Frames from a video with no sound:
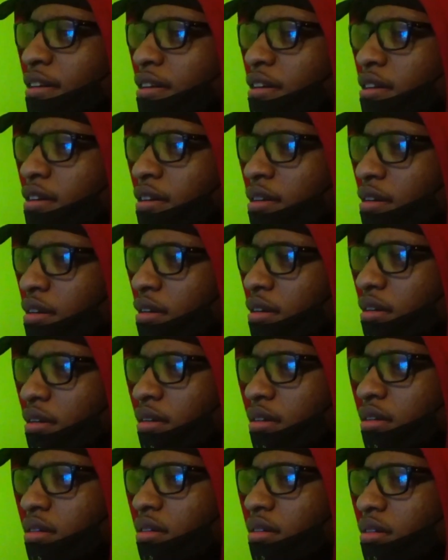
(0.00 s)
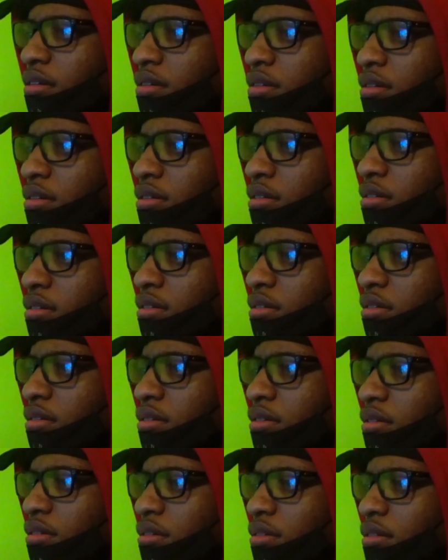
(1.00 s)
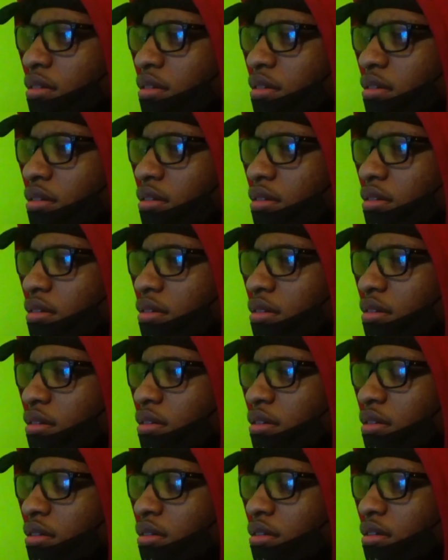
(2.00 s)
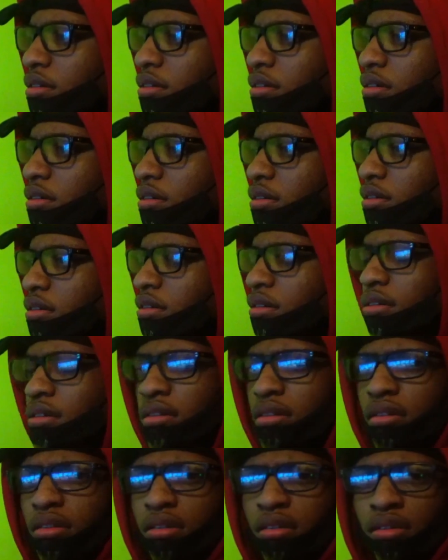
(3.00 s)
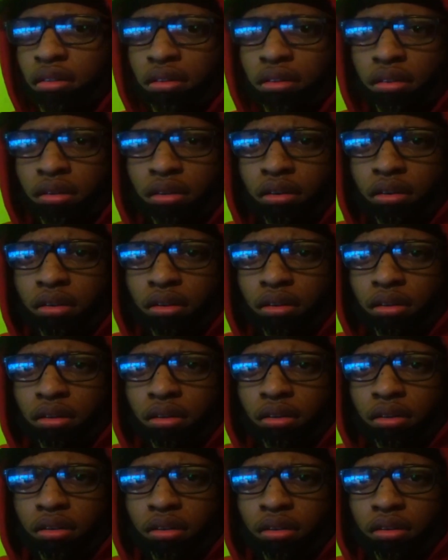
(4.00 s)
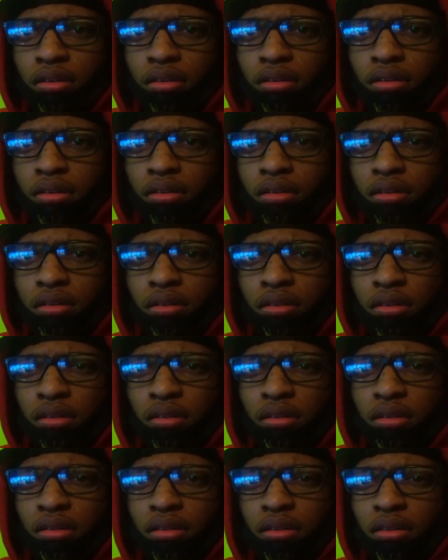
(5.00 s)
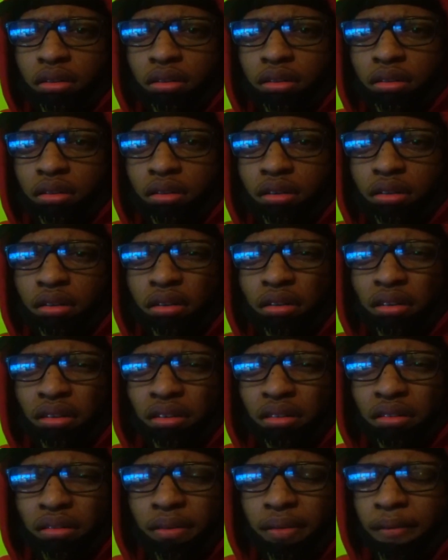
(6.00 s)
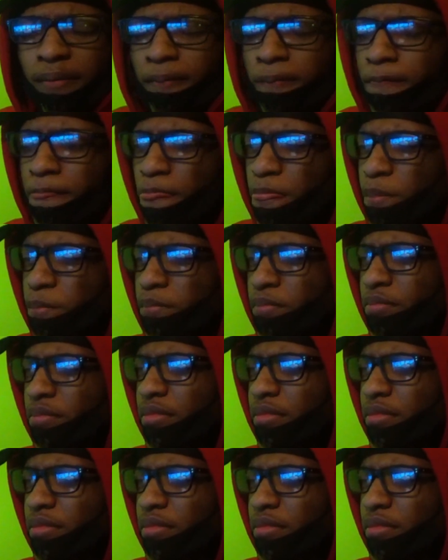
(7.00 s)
(no one is talking)